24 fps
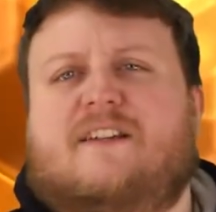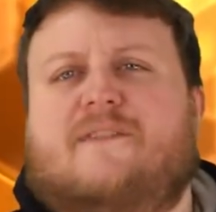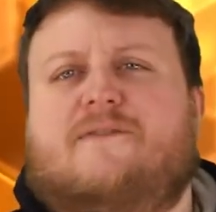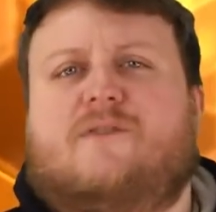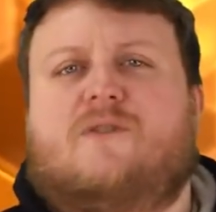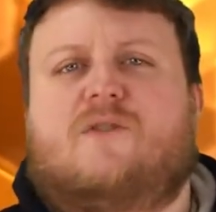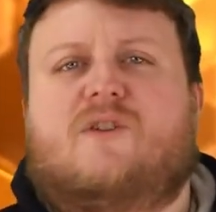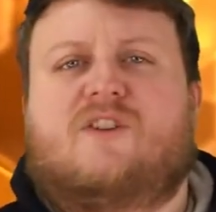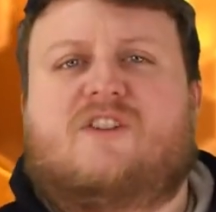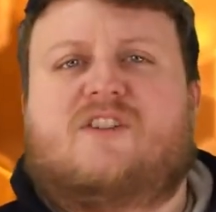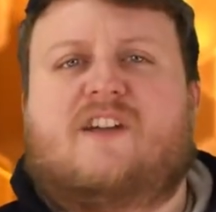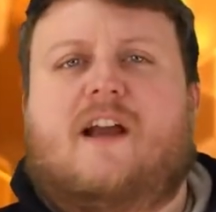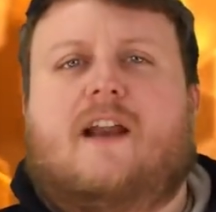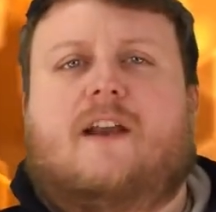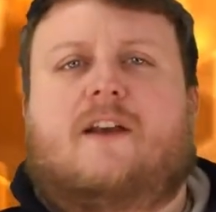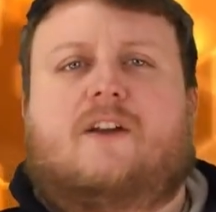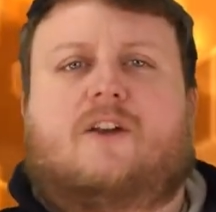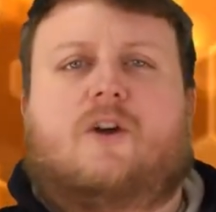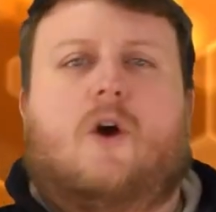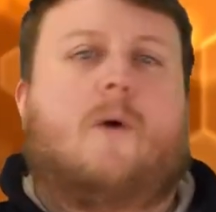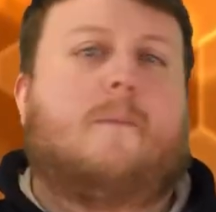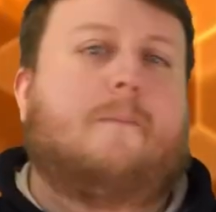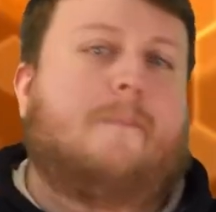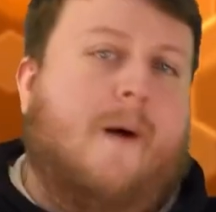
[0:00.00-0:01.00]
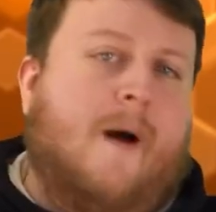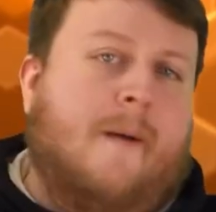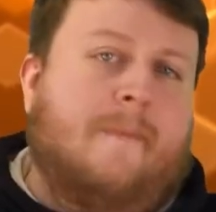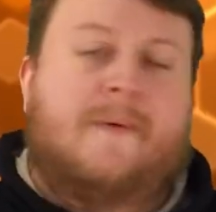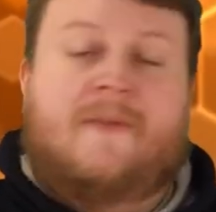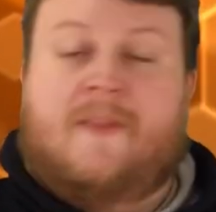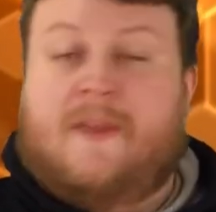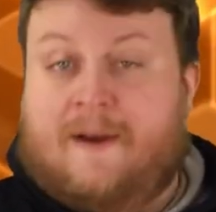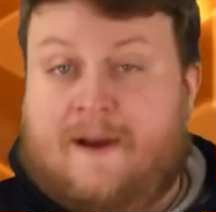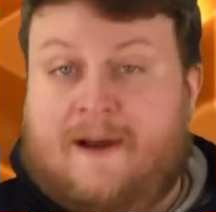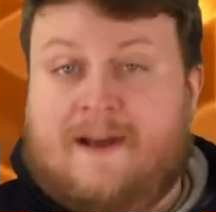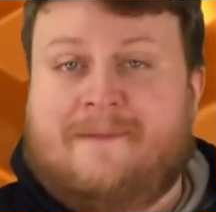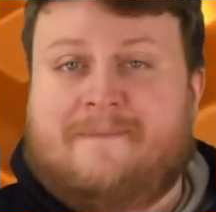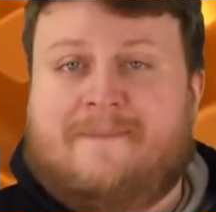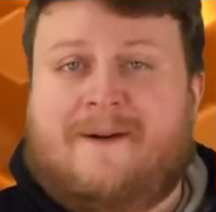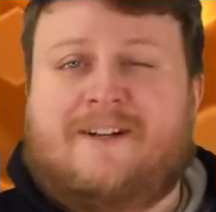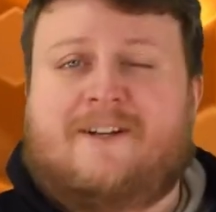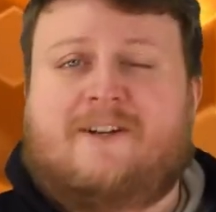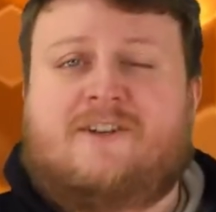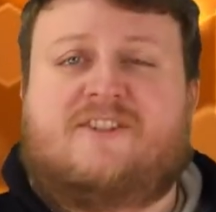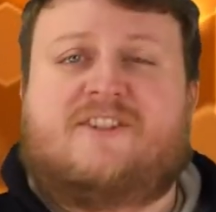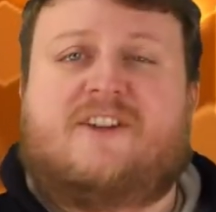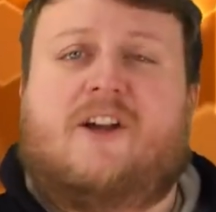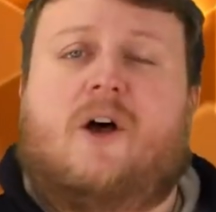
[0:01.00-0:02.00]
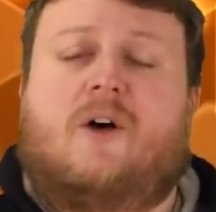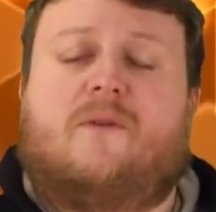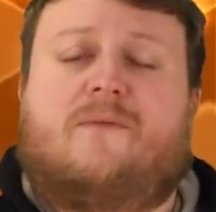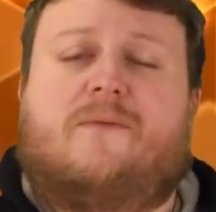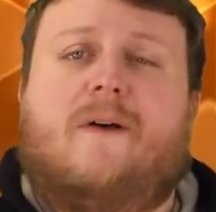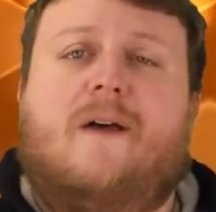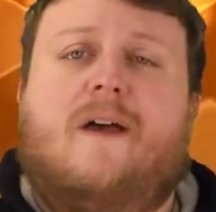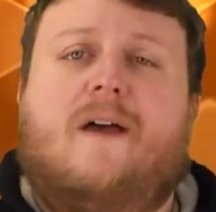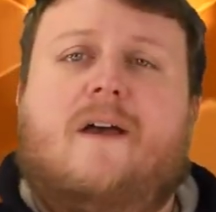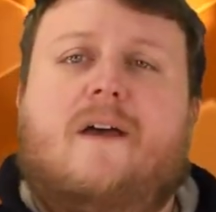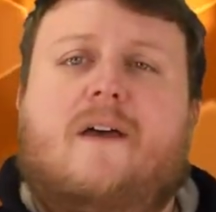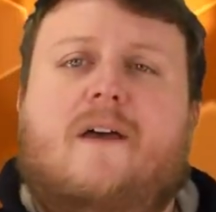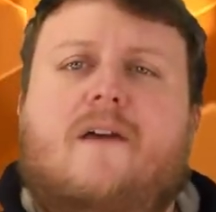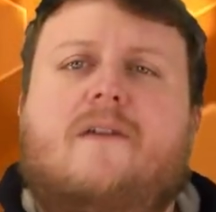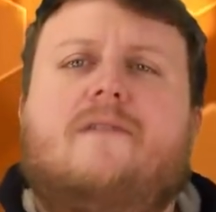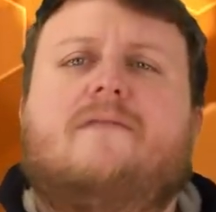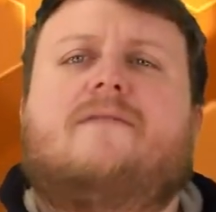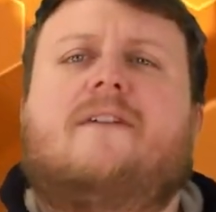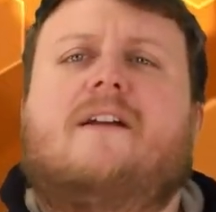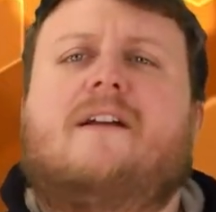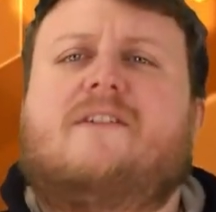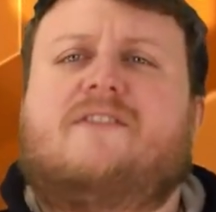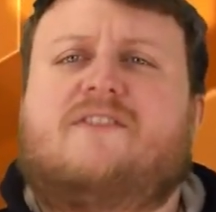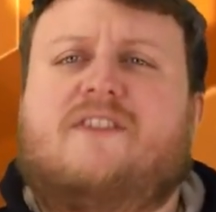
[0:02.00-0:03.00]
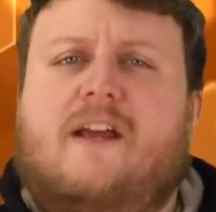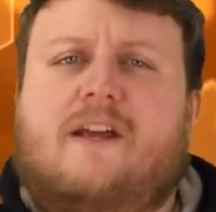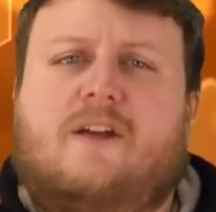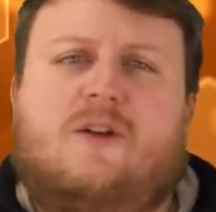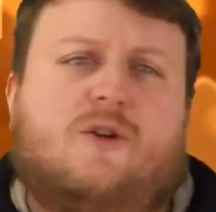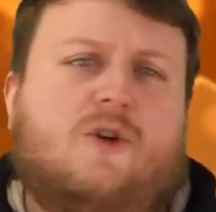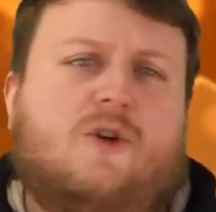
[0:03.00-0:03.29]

if you decided to go bump in the night by yourself, there's a